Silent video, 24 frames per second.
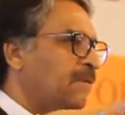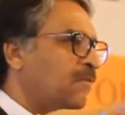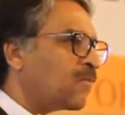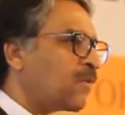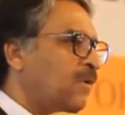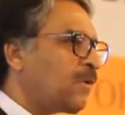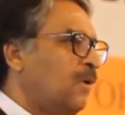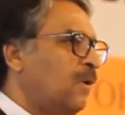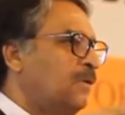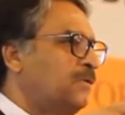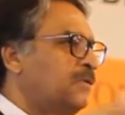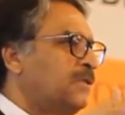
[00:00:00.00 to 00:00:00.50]

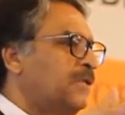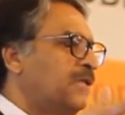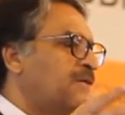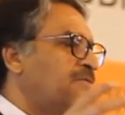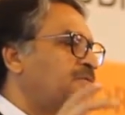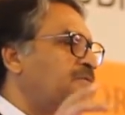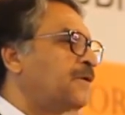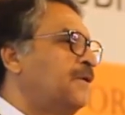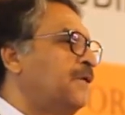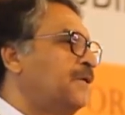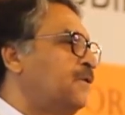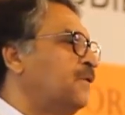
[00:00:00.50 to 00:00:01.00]
would also
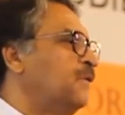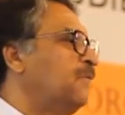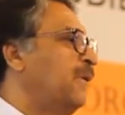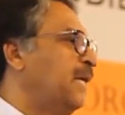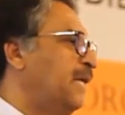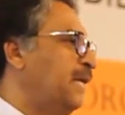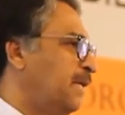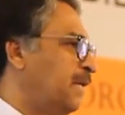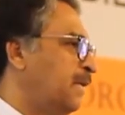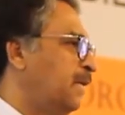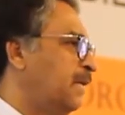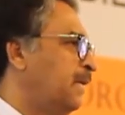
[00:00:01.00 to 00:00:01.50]
refer to
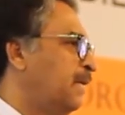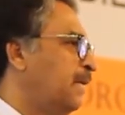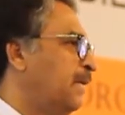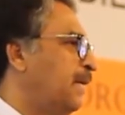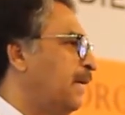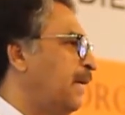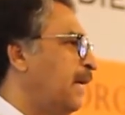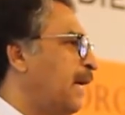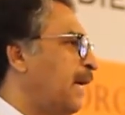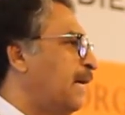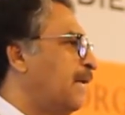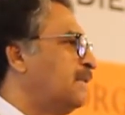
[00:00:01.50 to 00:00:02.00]
me
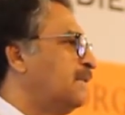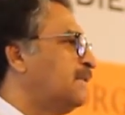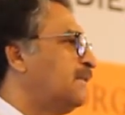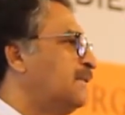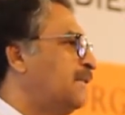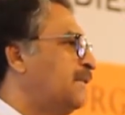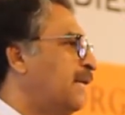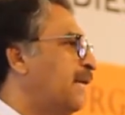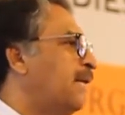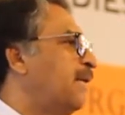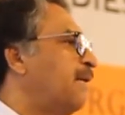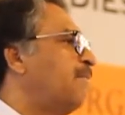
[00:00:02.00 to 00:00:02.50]

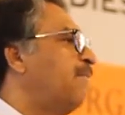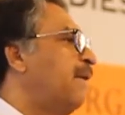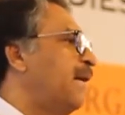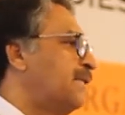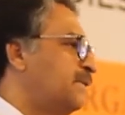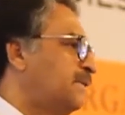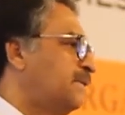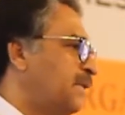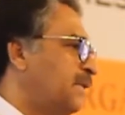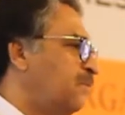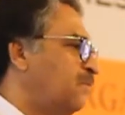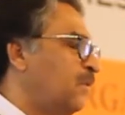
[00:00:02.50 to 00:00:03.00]
as their
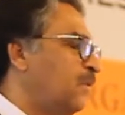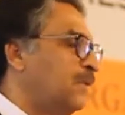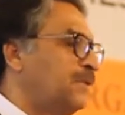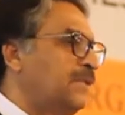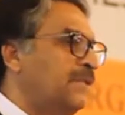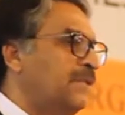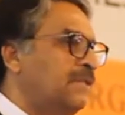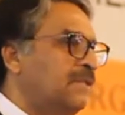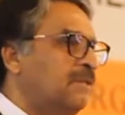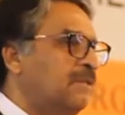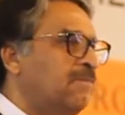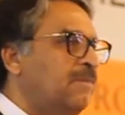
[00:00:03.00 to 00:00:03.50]
ambassador in
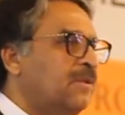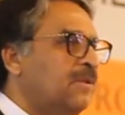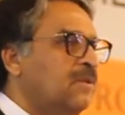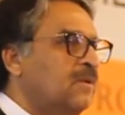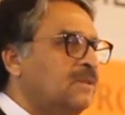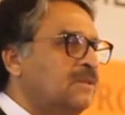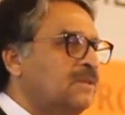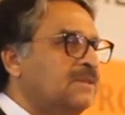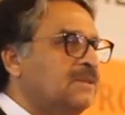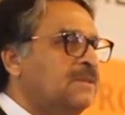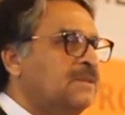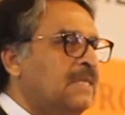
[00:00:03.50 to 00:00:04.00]
Washington,
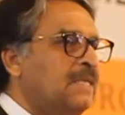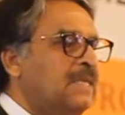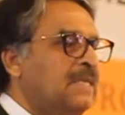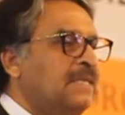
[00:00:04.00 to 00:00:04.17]
because